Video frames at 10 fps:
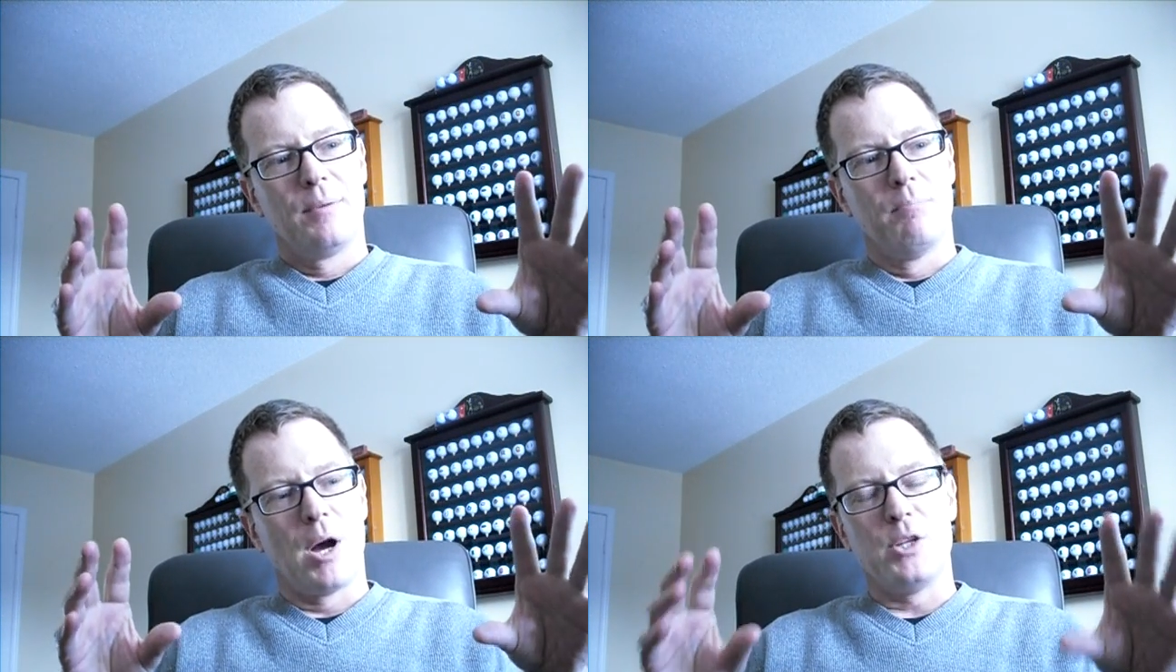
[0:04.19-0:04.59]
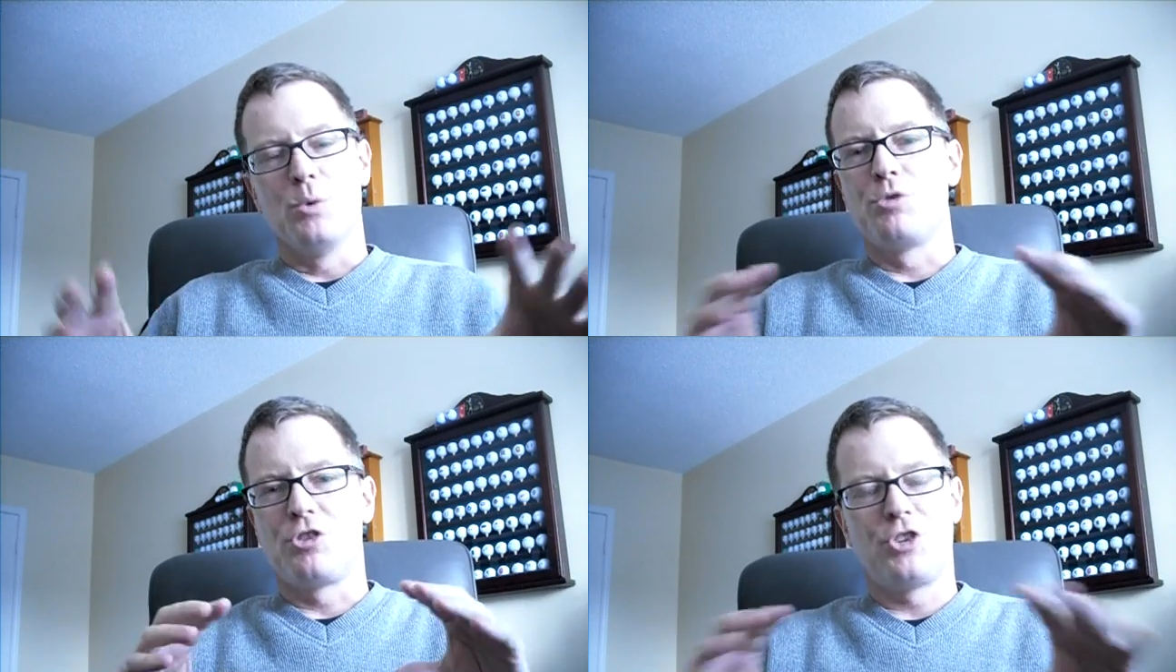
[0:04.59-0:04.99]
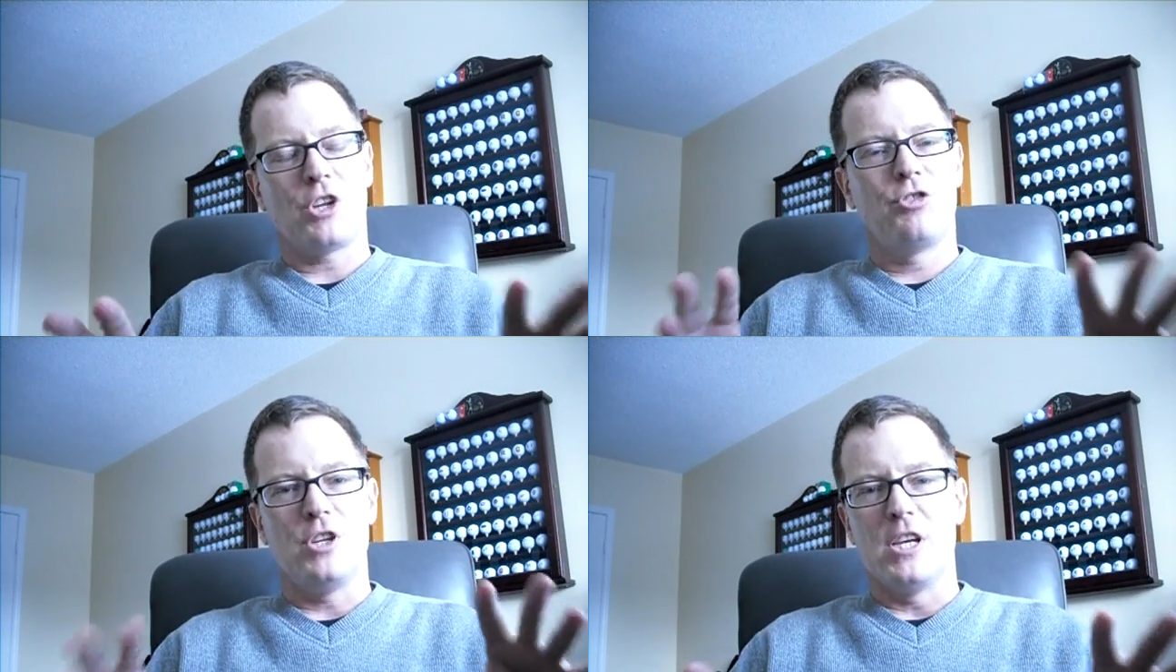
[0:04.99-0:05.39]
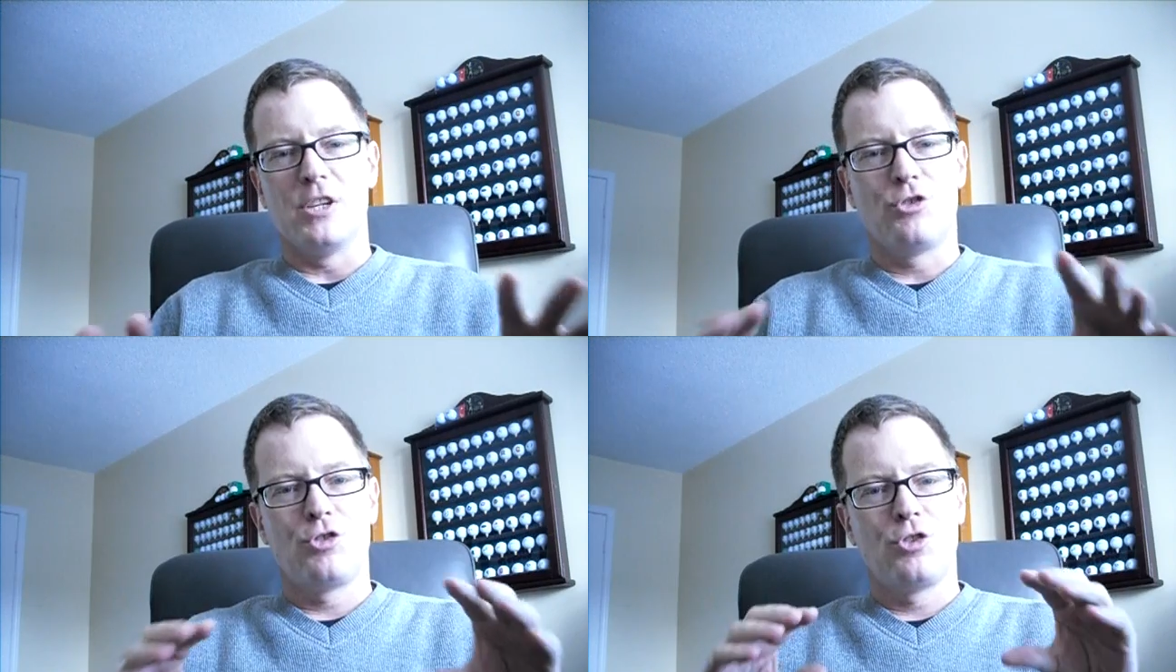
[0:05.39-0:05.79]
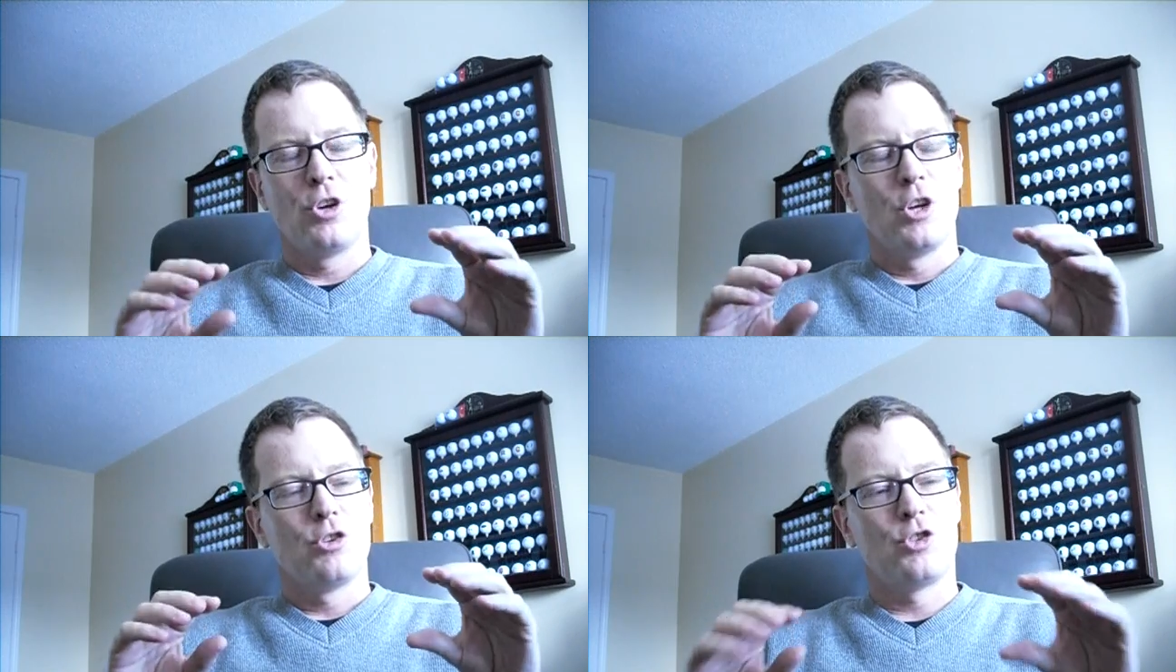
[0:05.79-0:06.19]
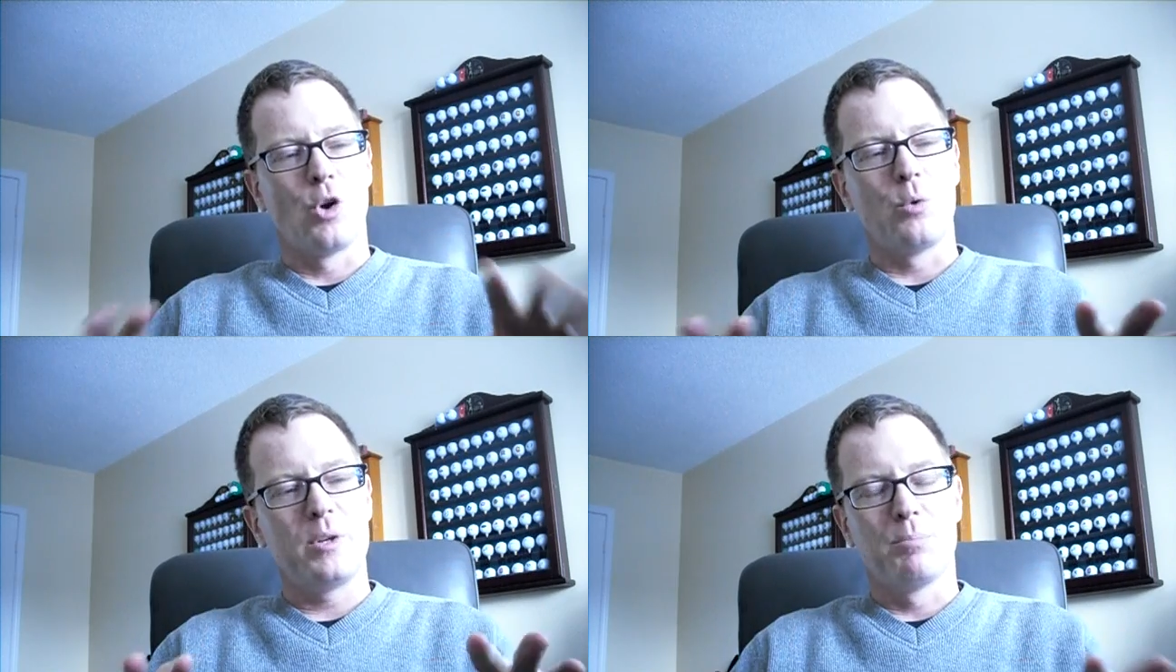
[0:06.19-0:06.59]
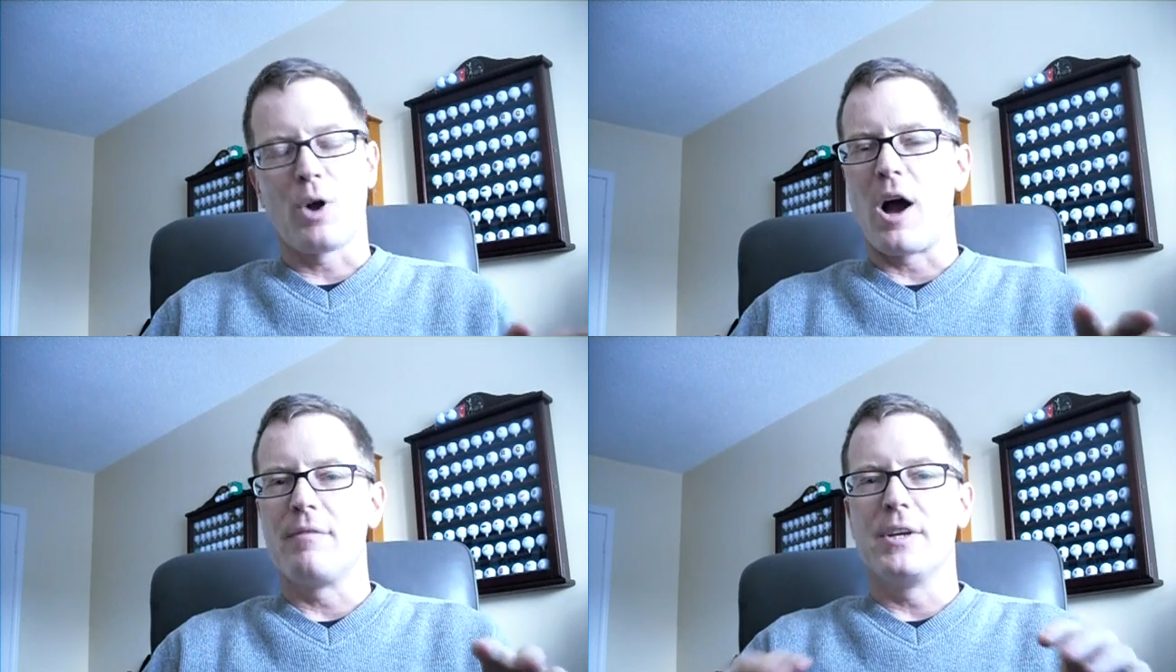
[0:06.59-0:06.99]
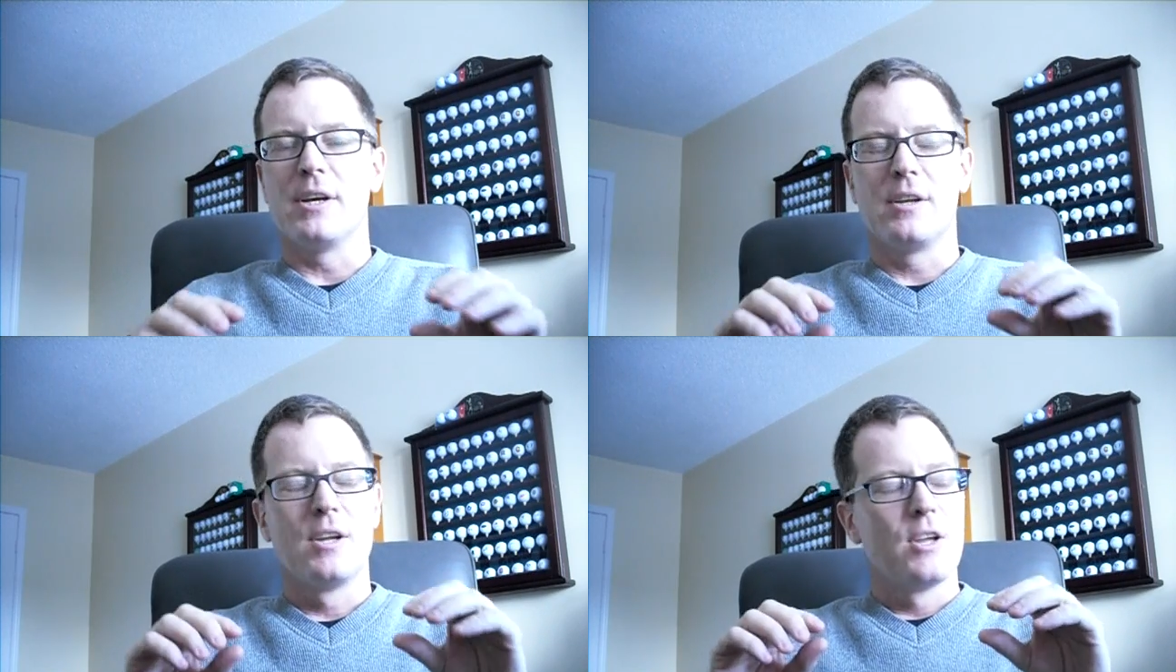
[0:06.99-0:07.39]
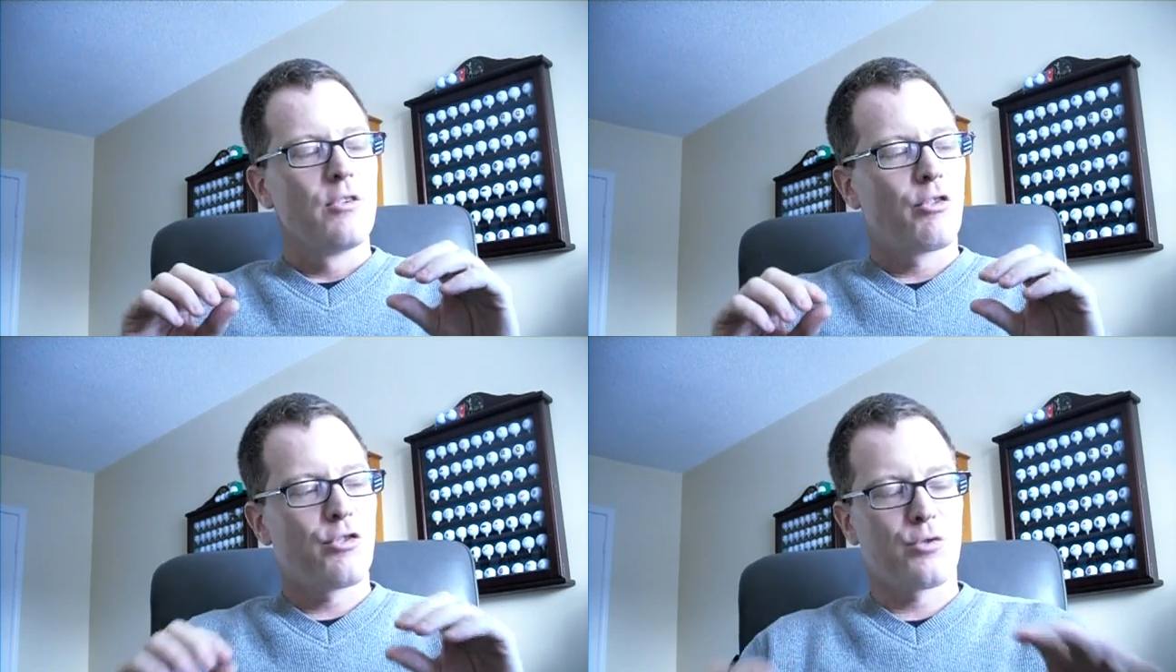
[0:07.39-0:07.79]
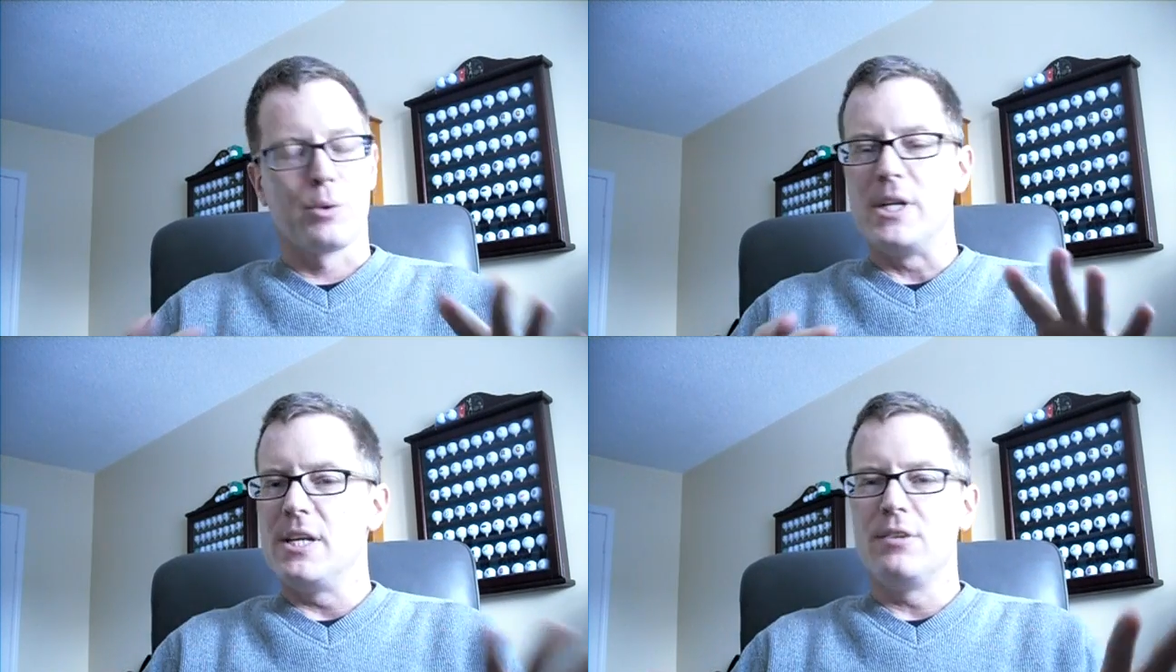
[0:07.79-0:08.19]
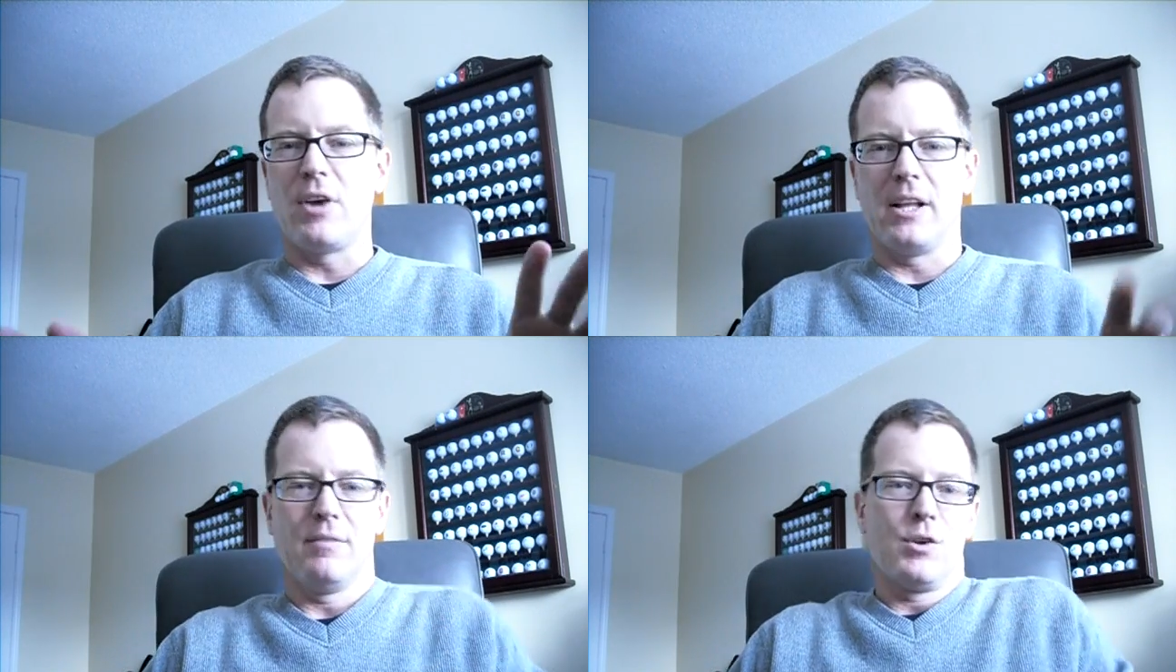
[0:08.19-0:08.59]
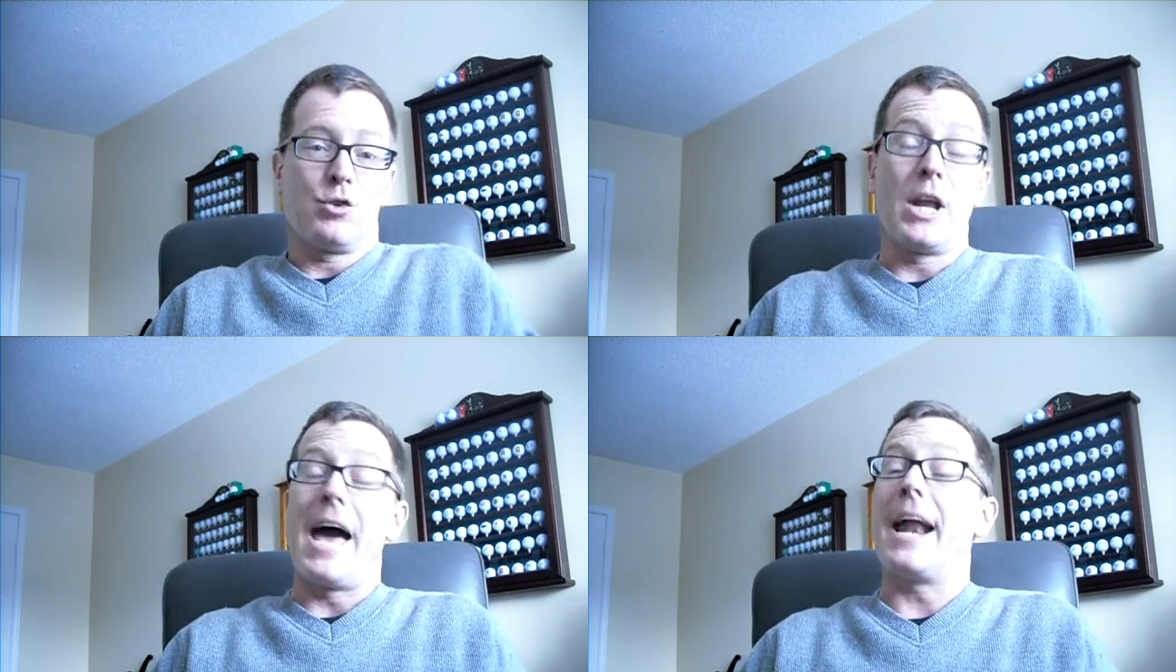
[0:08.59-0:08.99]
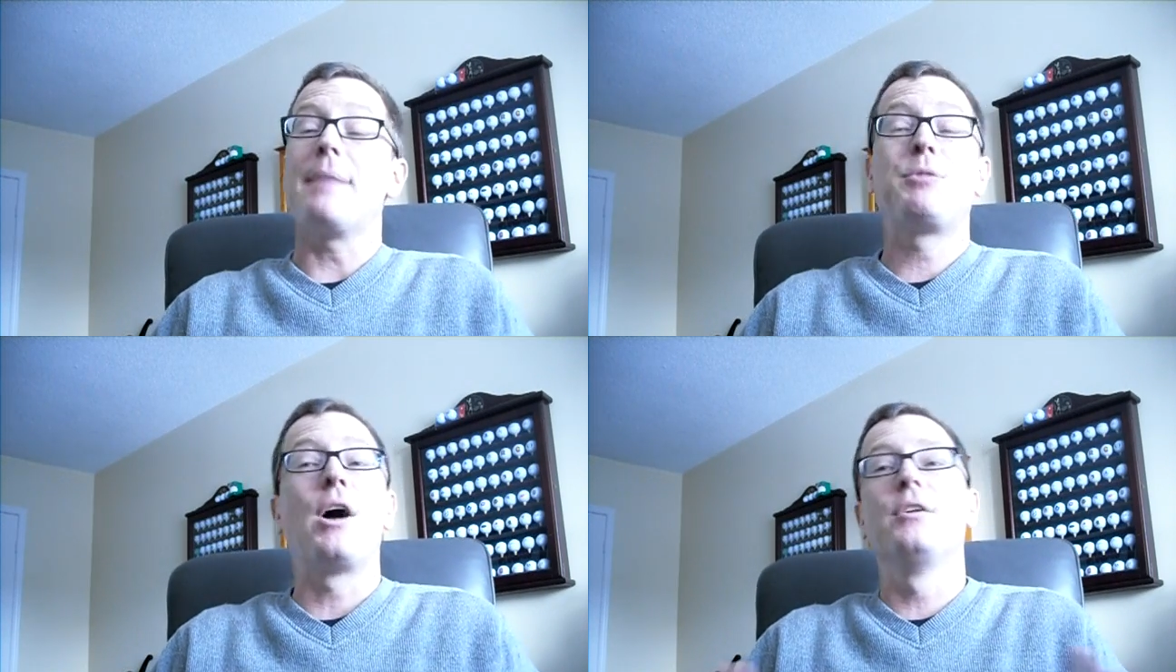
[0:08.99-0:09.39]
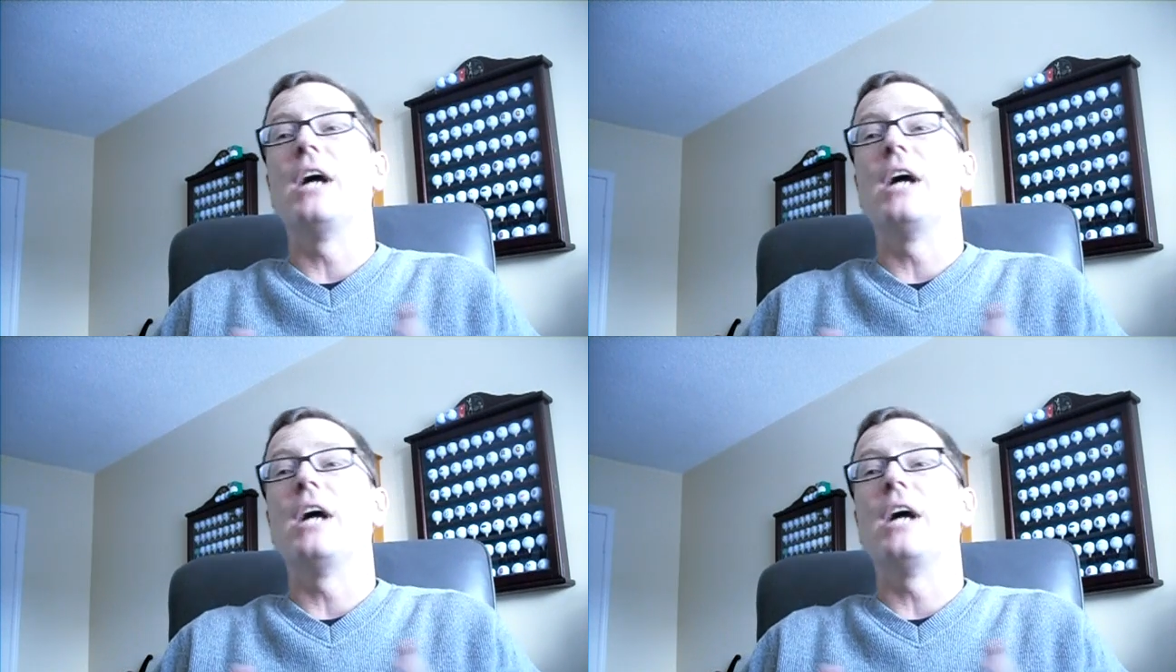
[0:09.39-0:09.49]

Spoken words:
my new 60-inch Sony Brava 3D television, and I'm telling you,